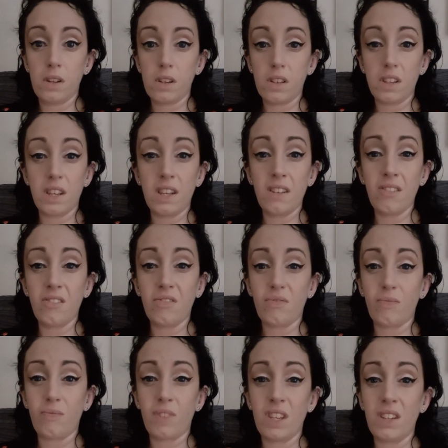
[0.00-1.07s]
To heal
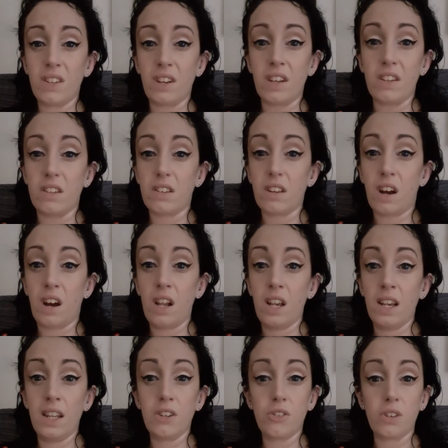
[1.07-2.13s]
these days, I
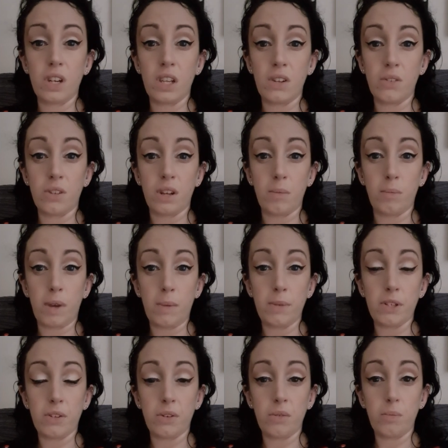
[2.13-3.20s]
literally use like baby
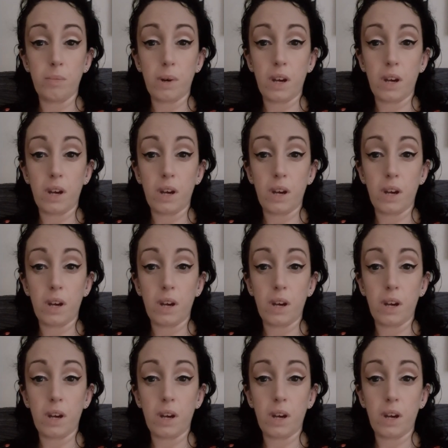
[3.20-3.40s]
soap